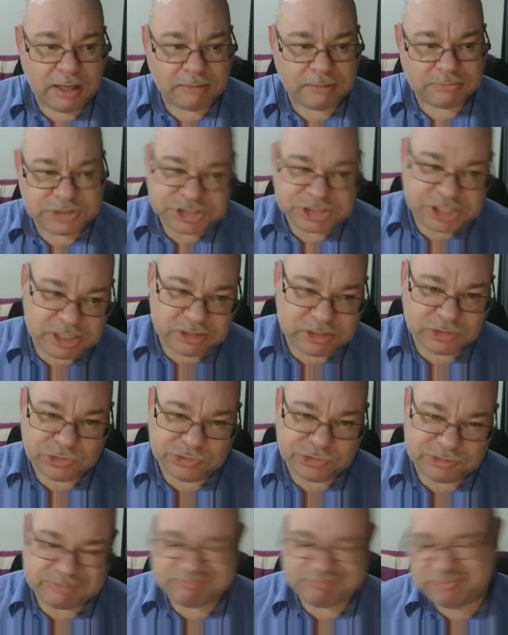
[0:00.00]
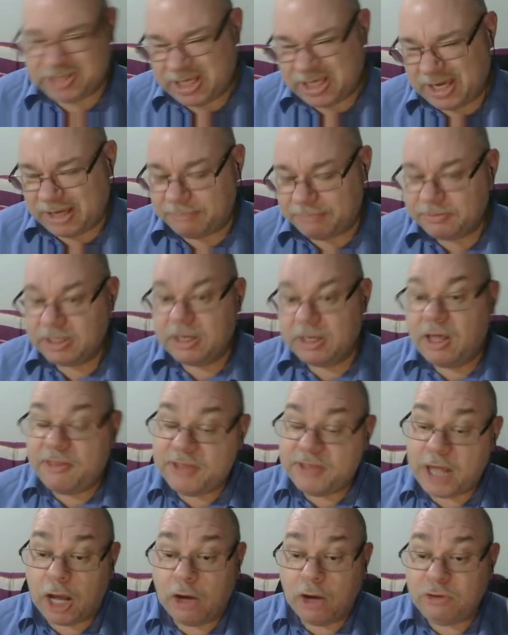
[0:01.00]
Shields, yeah.
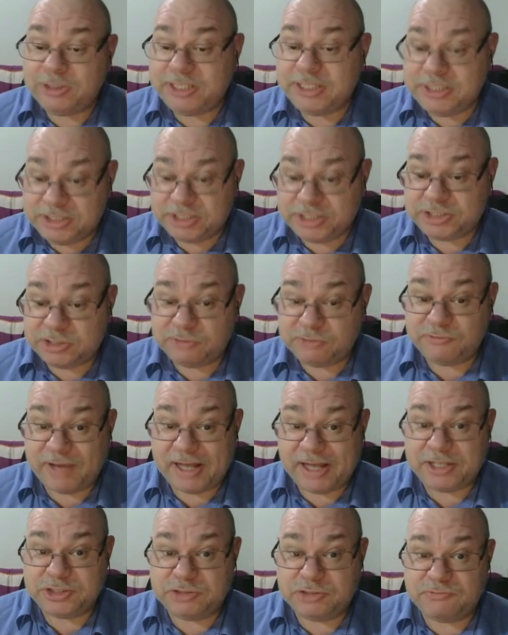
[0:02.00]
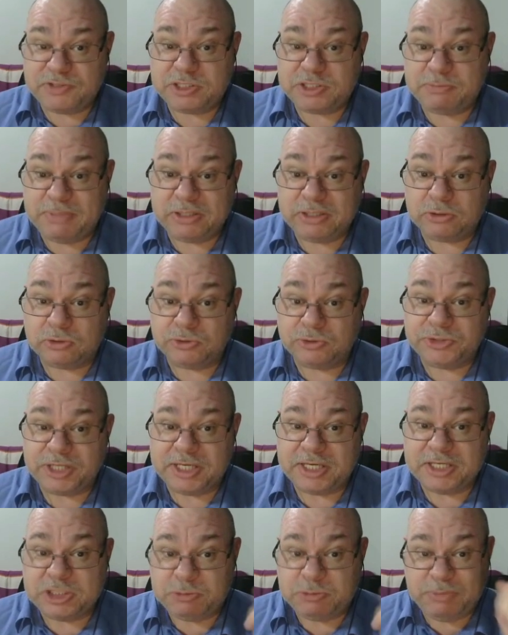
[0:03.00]
The only disadvantage of this build
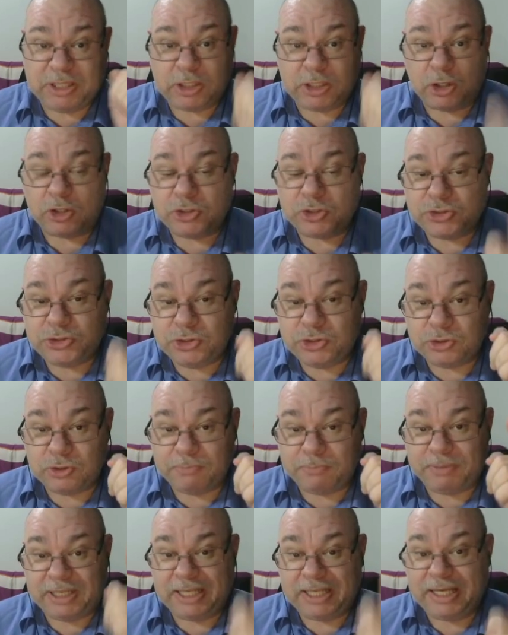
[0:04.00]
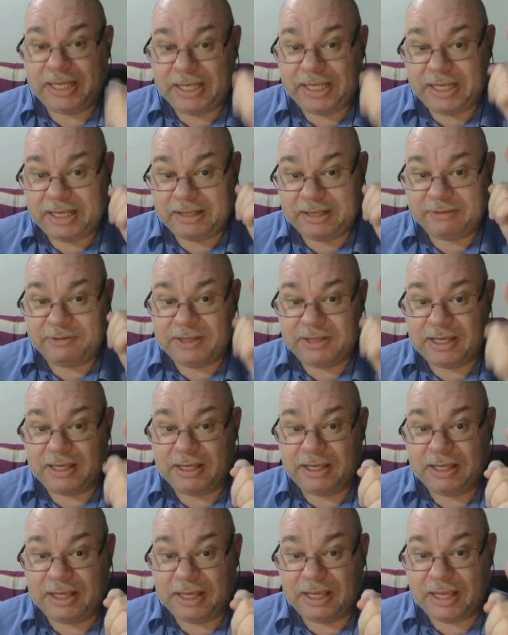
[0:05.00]
is because you're playing the
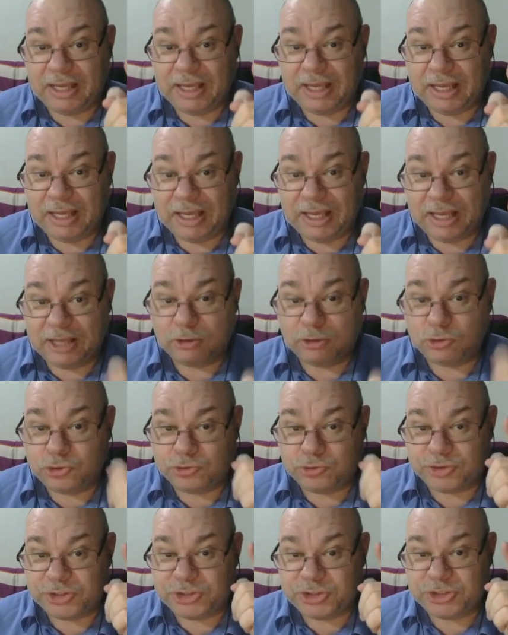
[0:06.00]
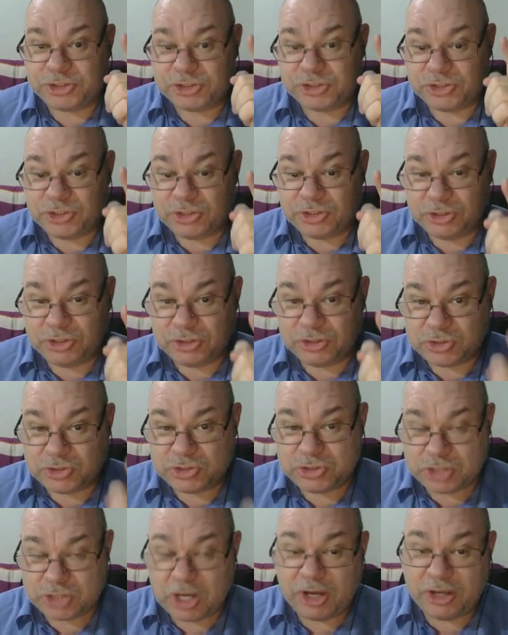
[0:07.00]
Eldritch
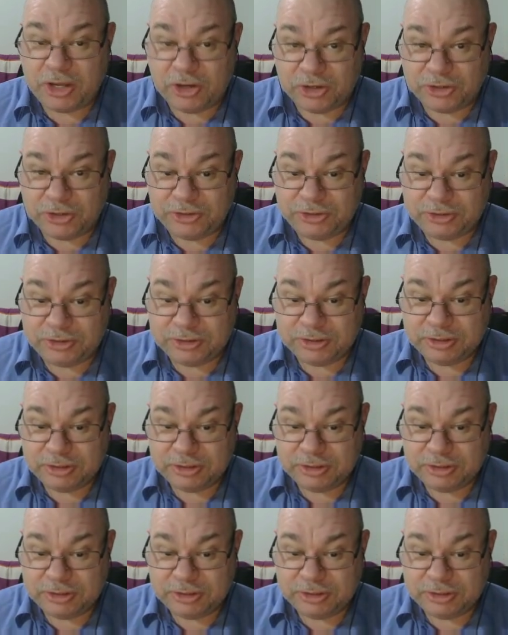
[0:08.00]
Scion,